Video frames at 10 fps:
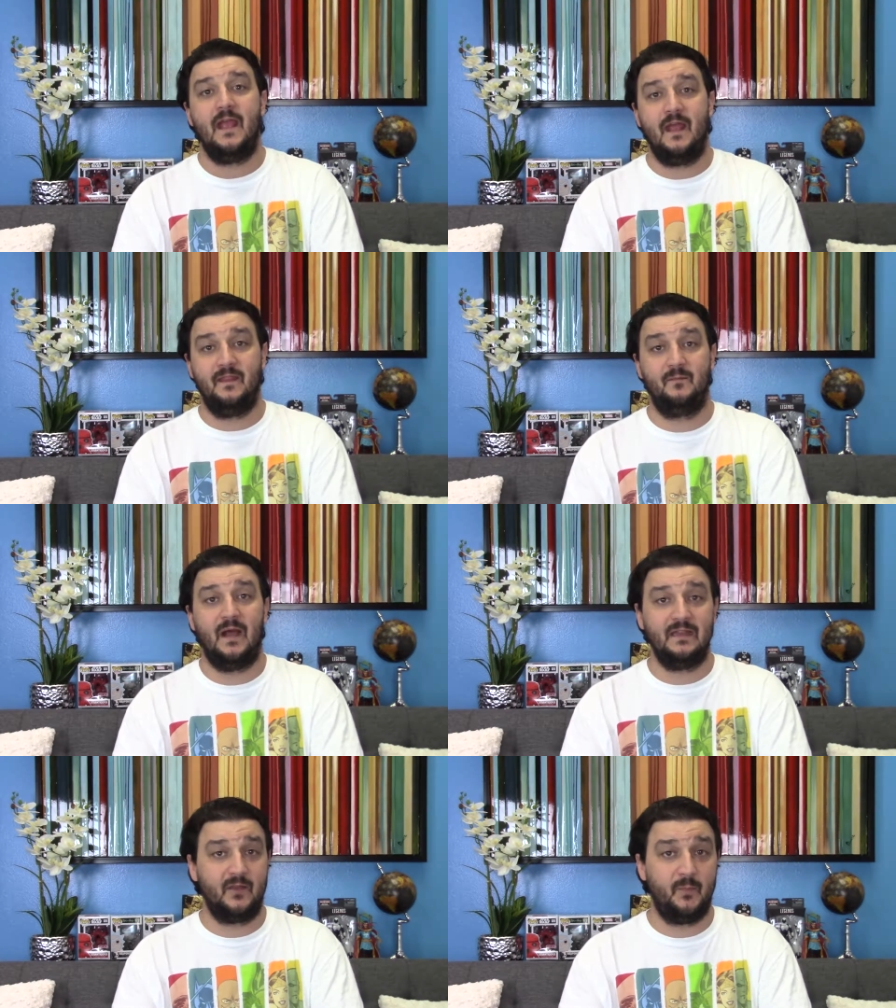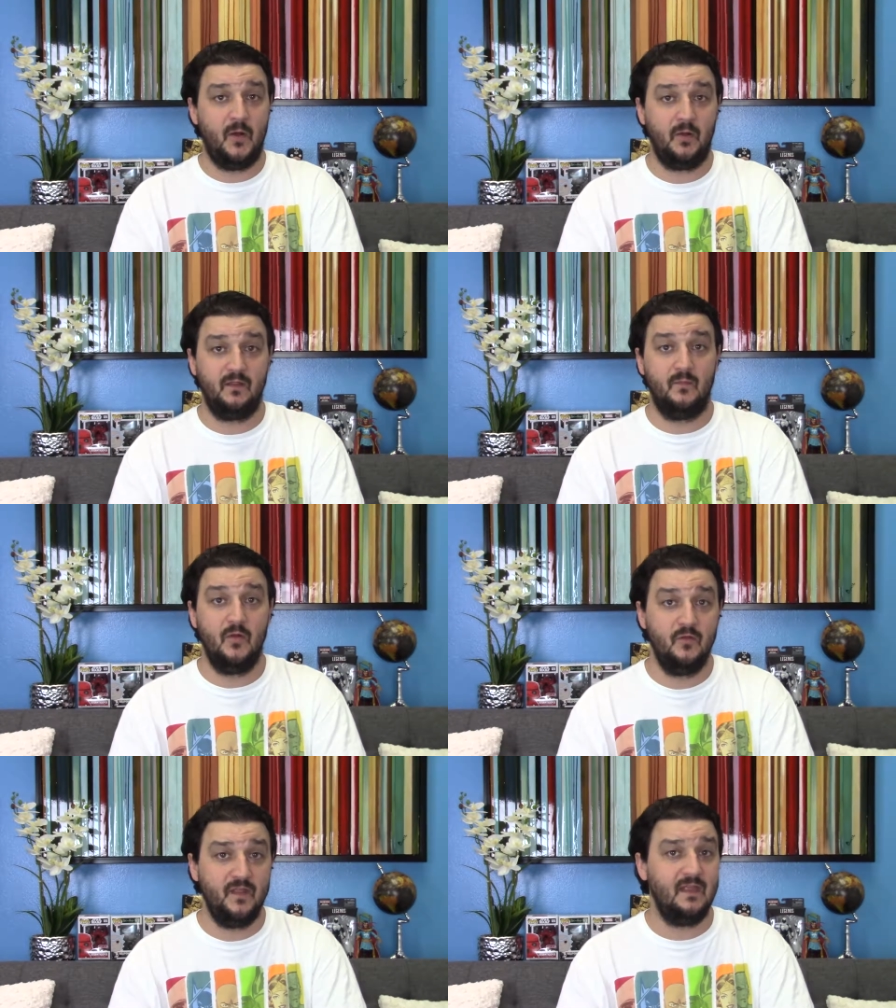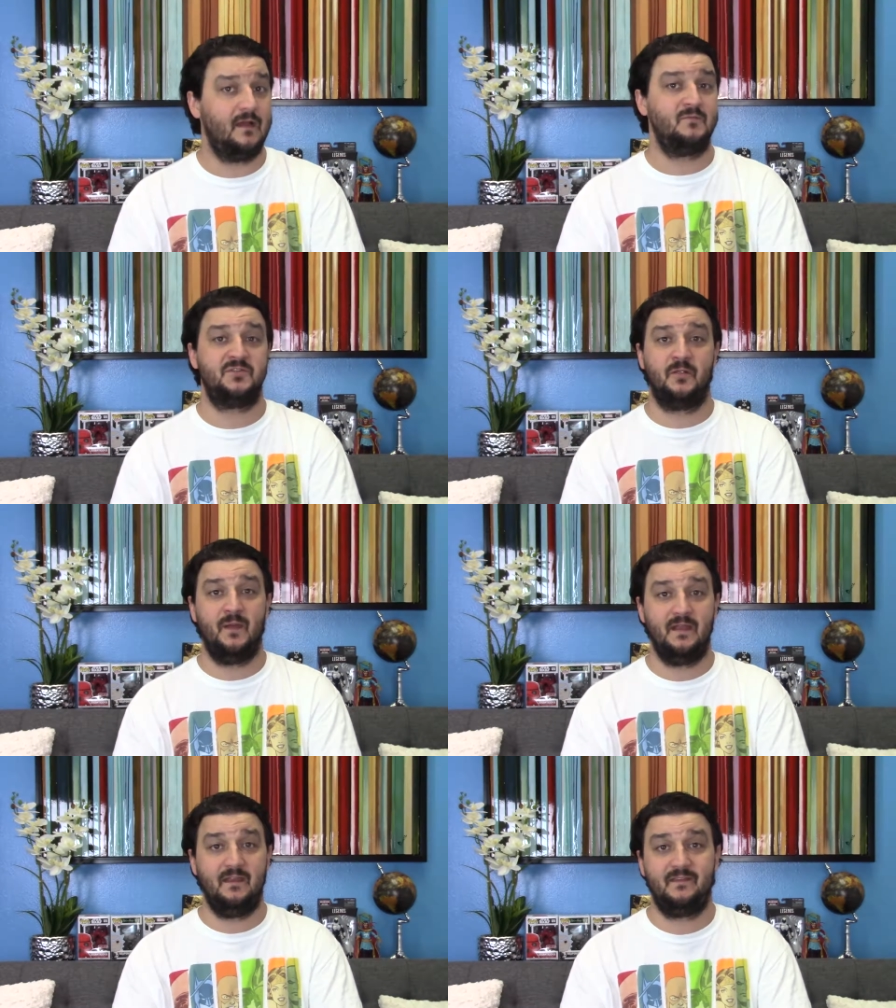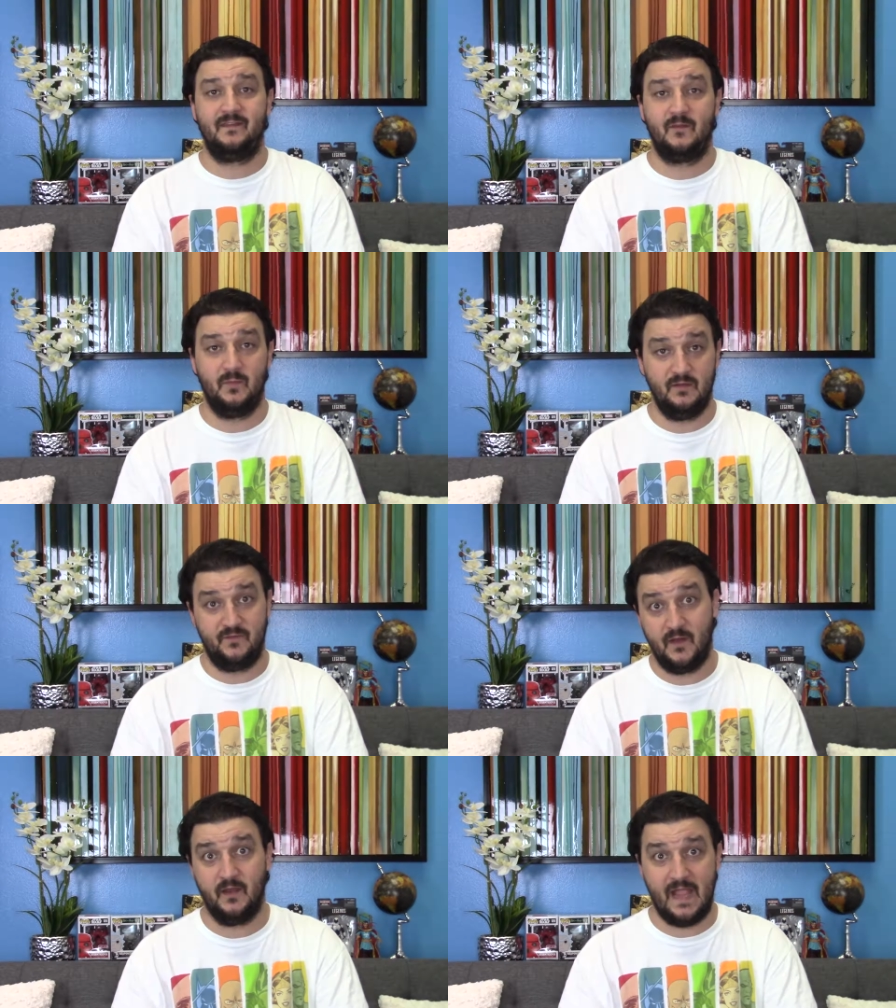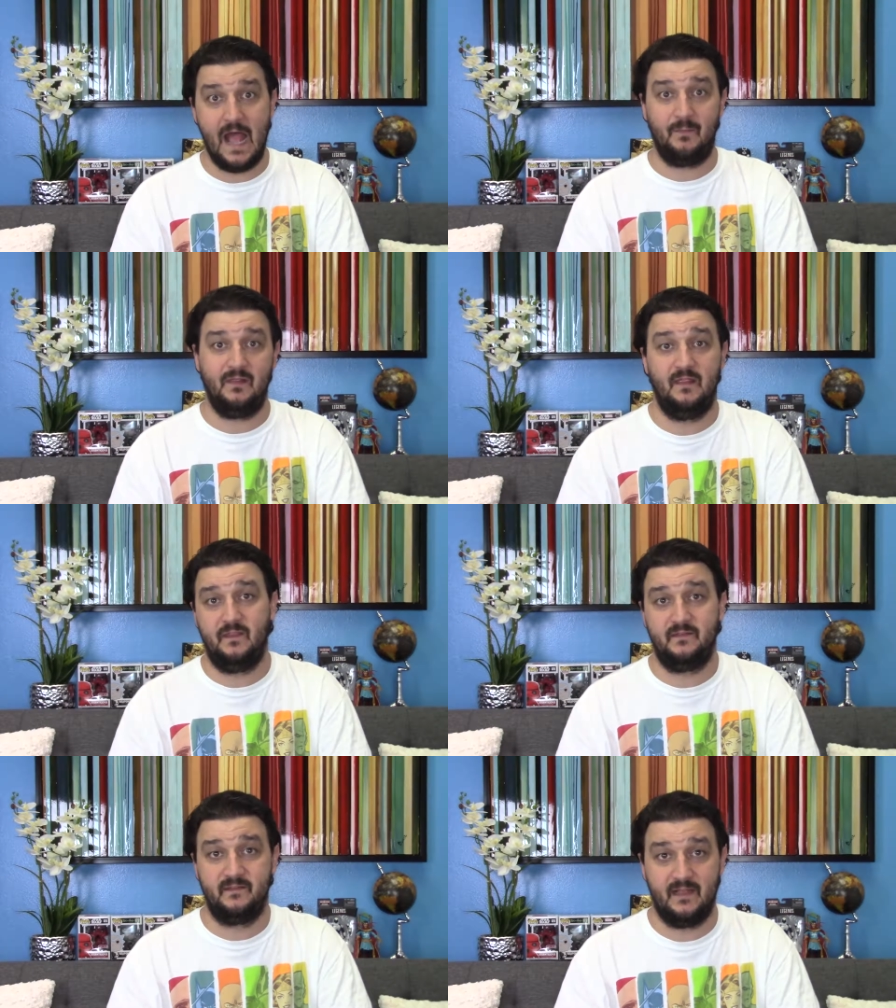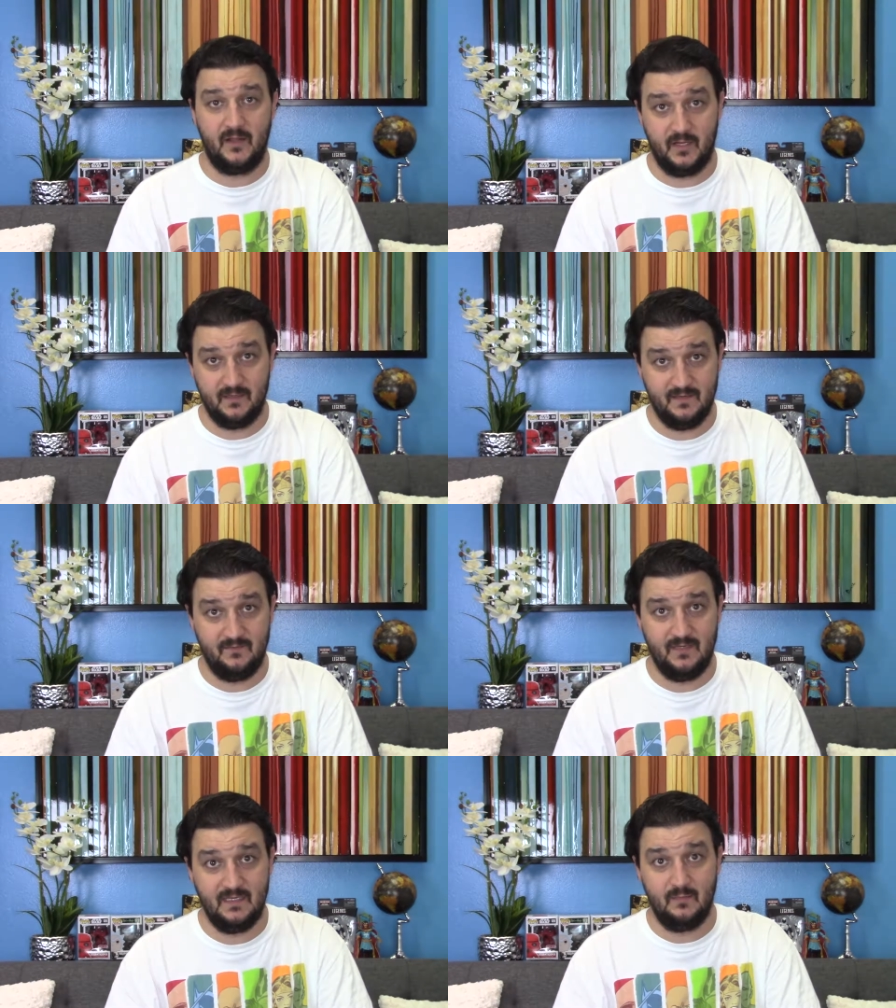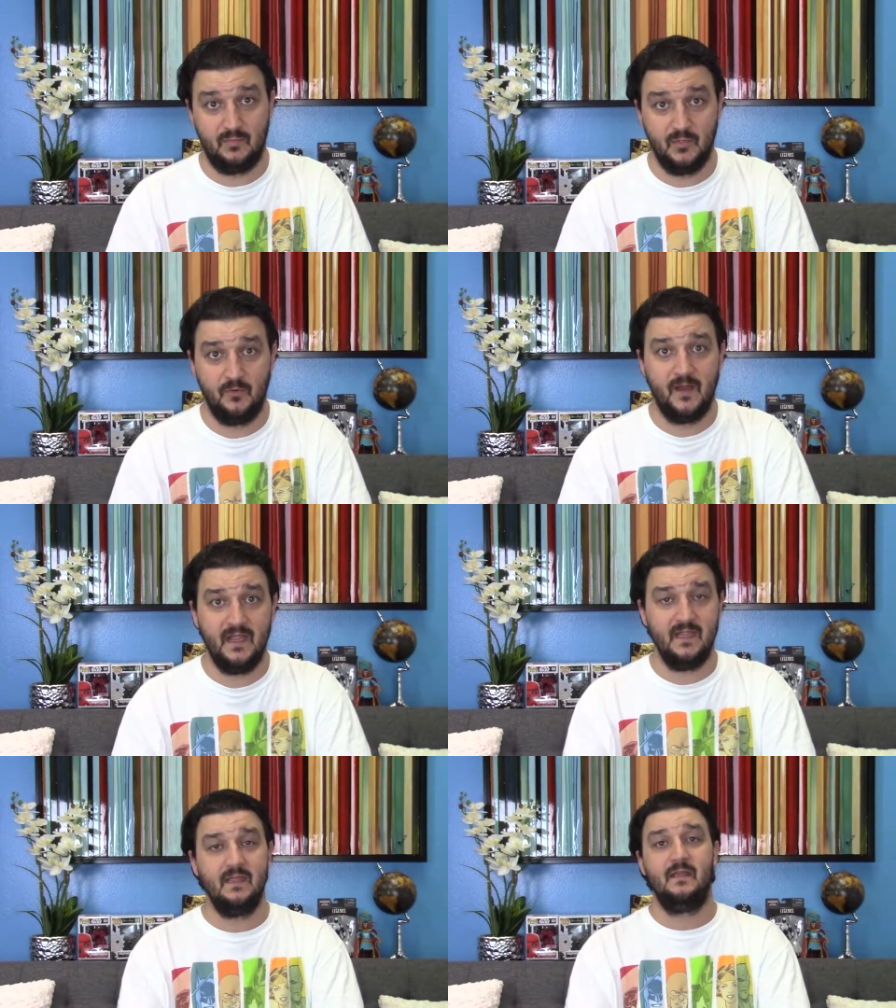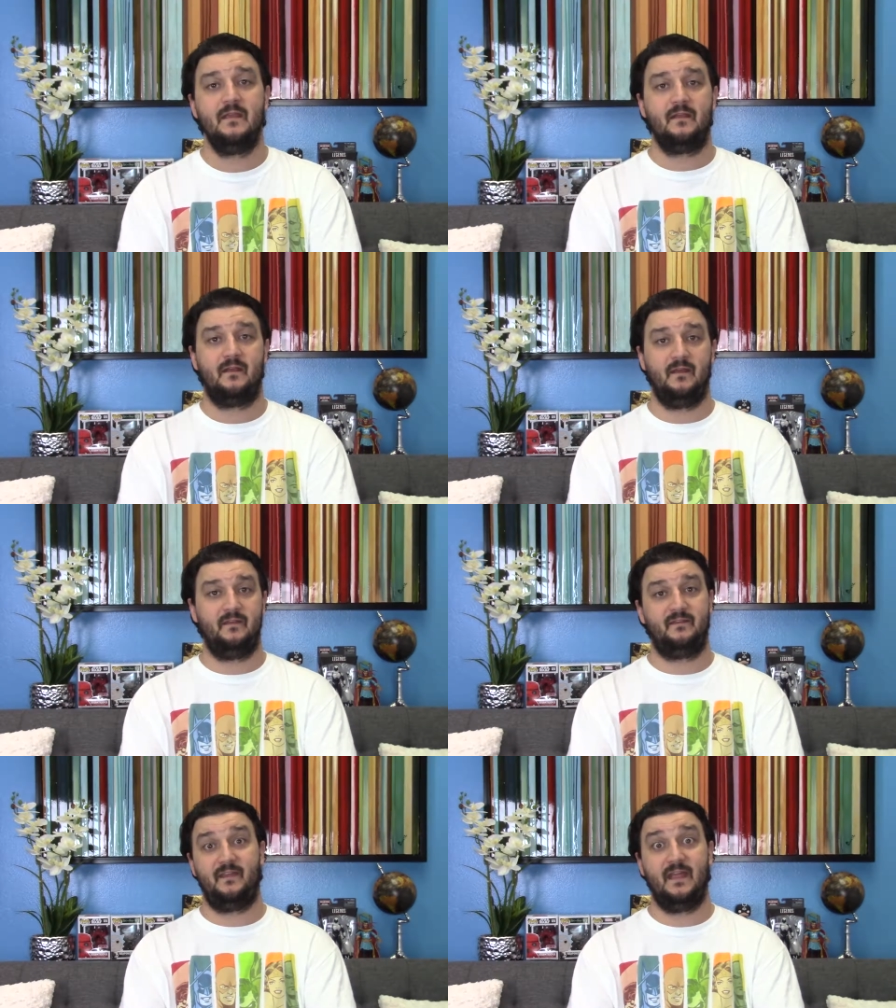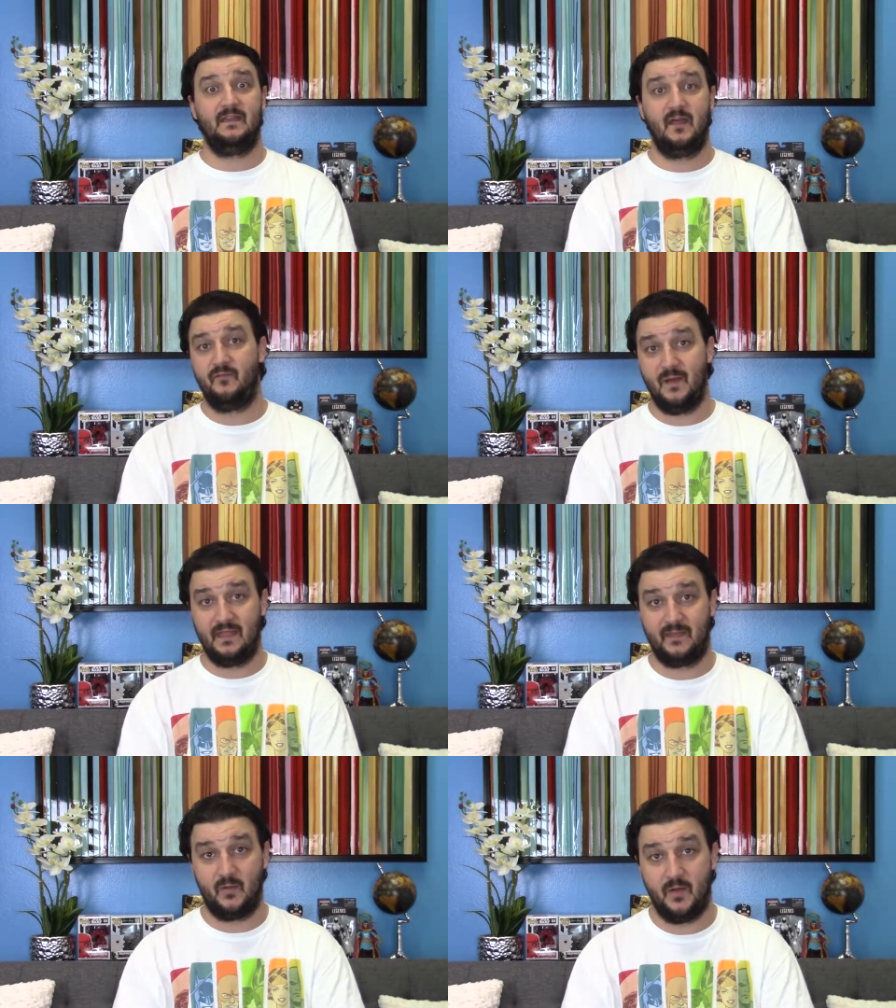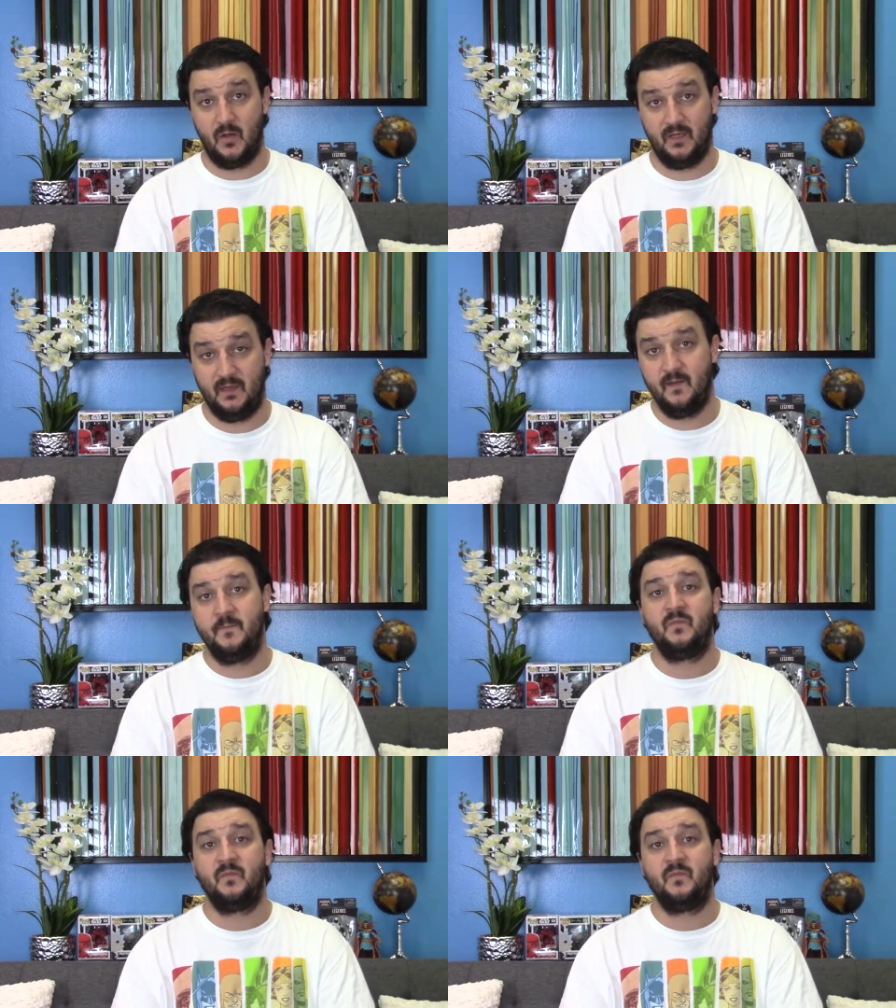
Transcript: And then My Little Pony, the movie, I'm sure my nieces will be very happy that this is out on DVD and Blu-ray because they love My Little Pony.